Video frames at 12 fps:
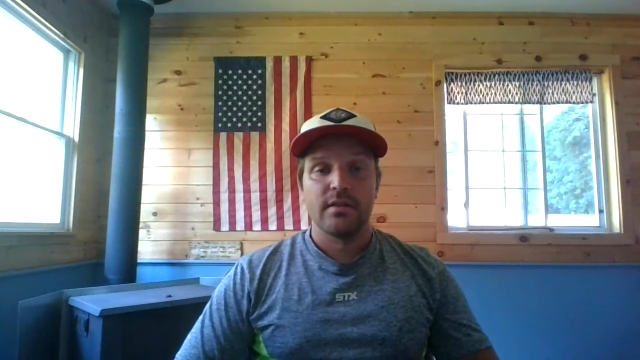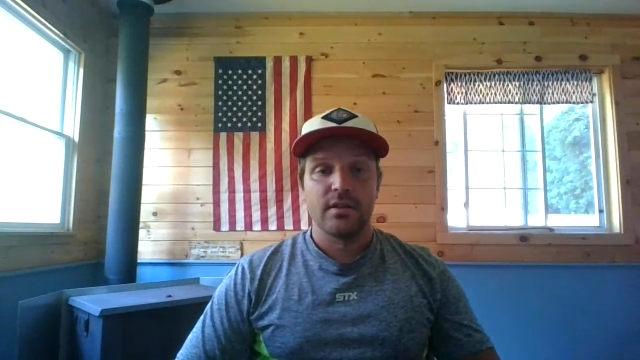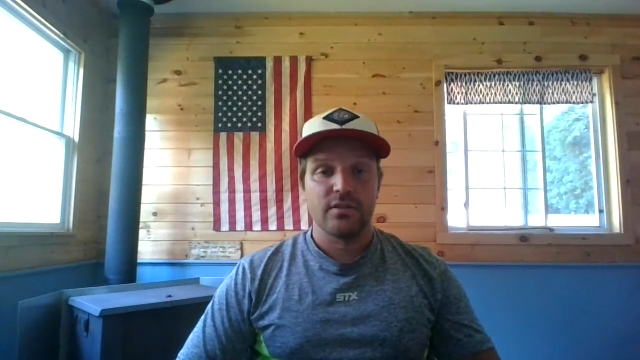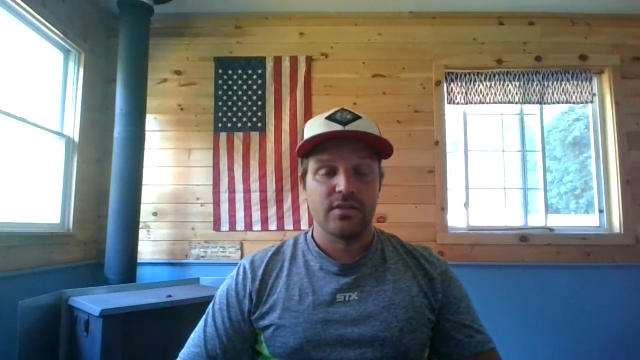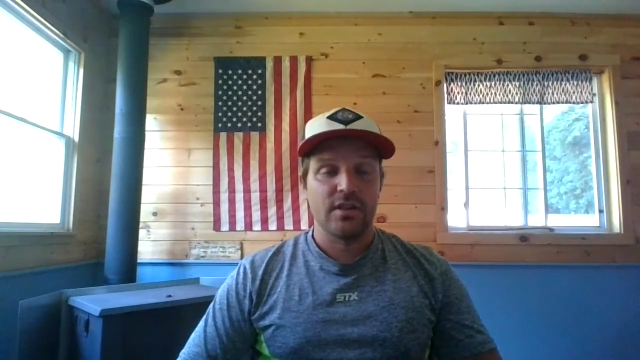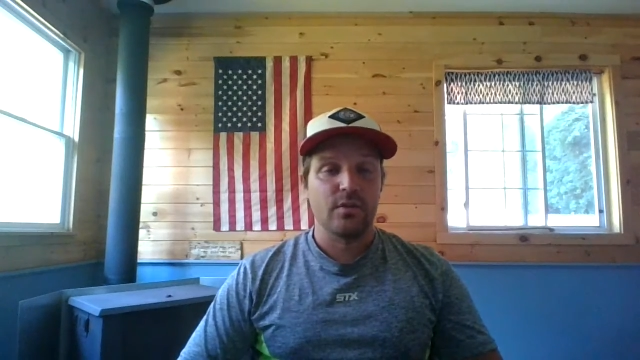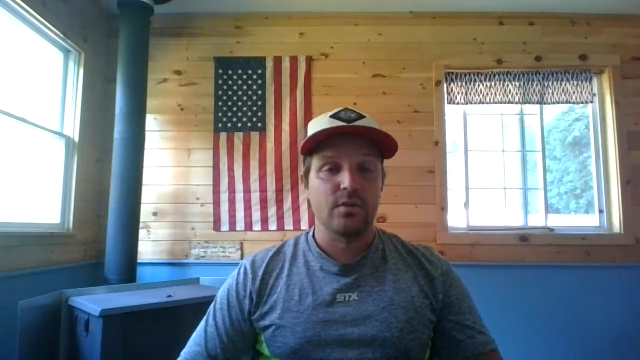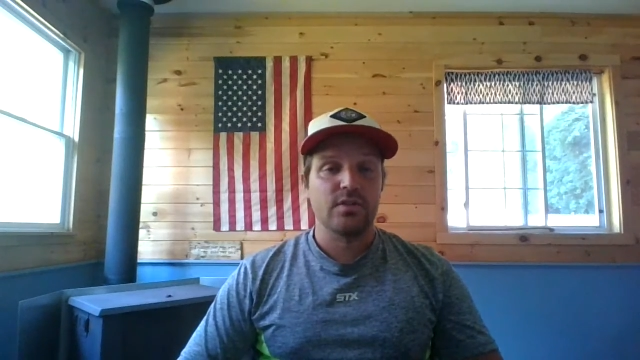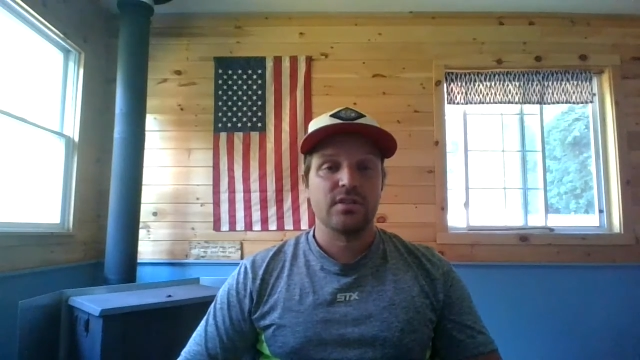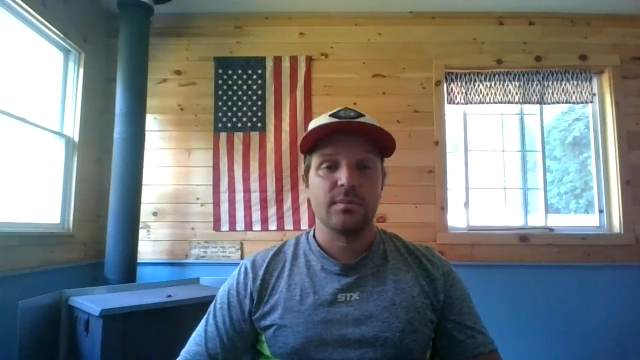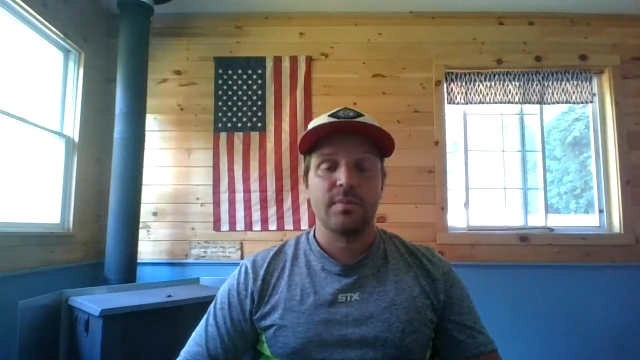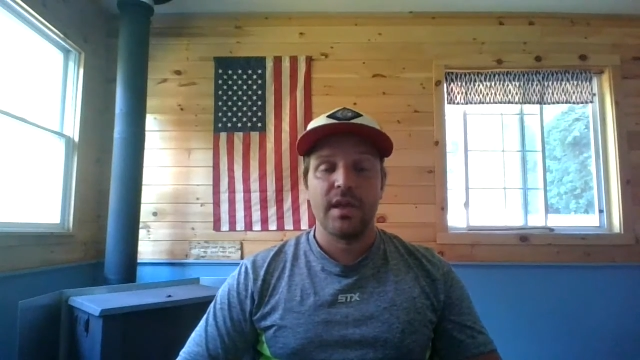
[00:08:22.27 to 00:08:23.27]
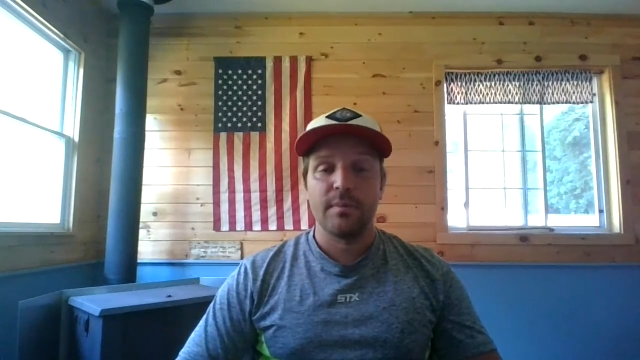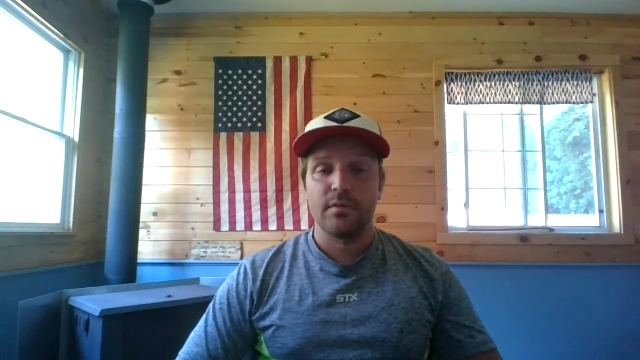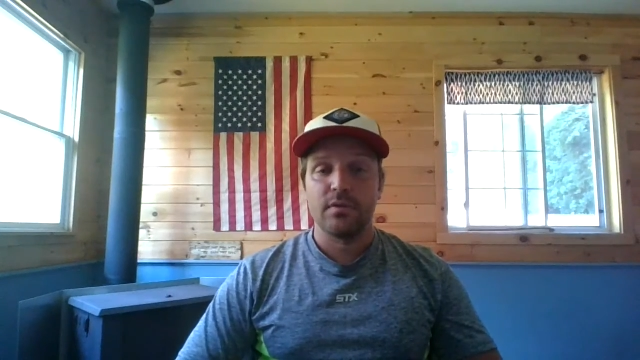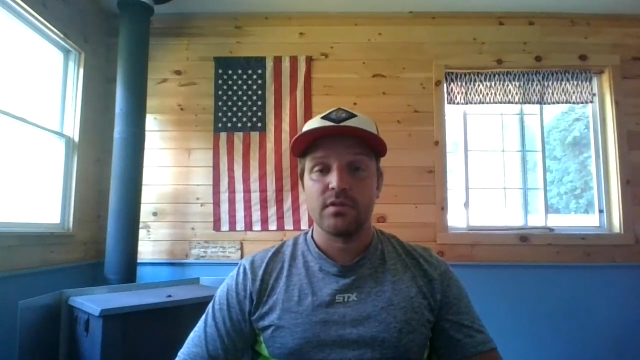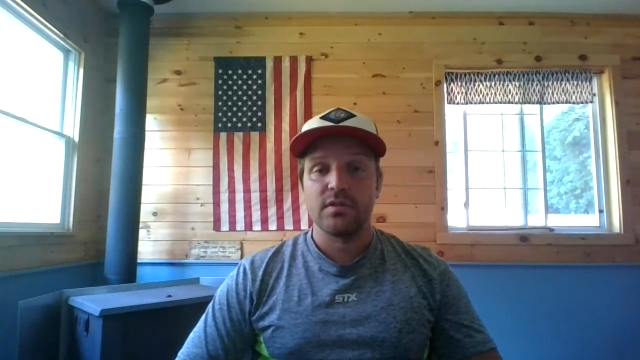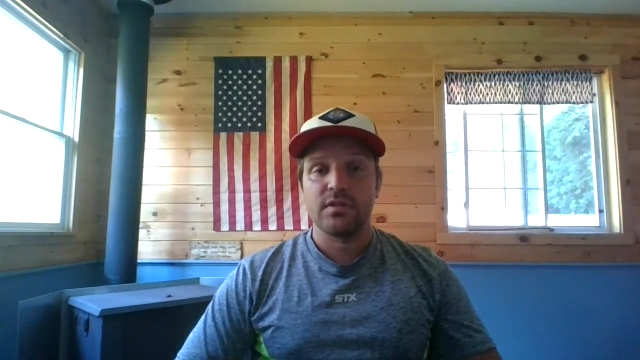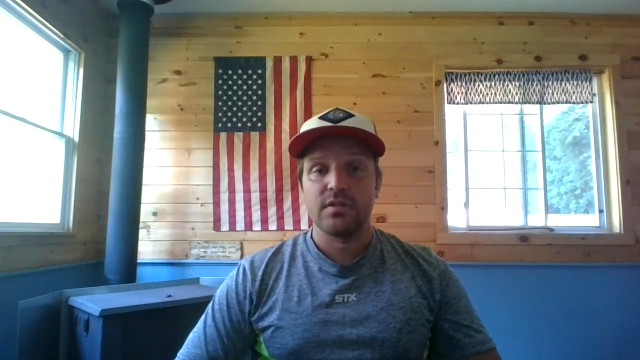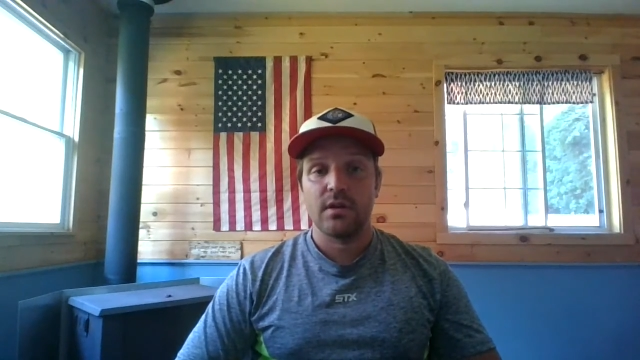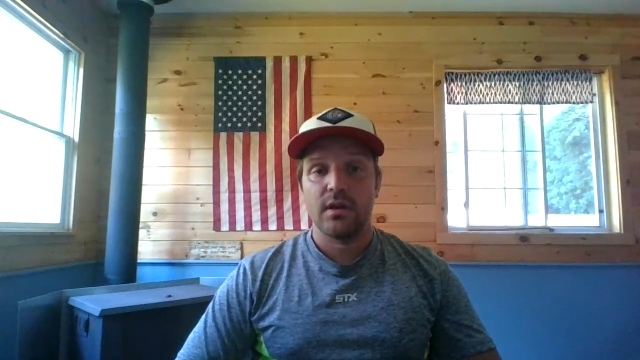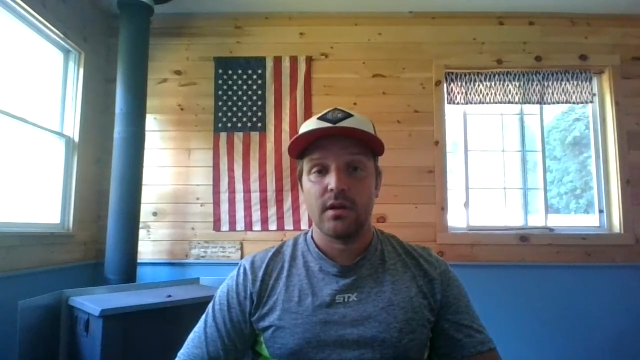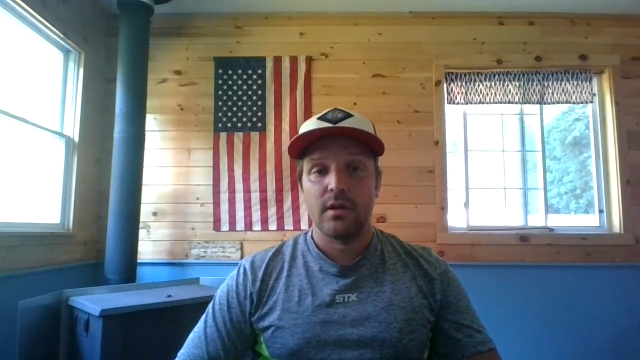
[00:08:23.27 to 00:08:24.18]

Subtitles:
There were some papers,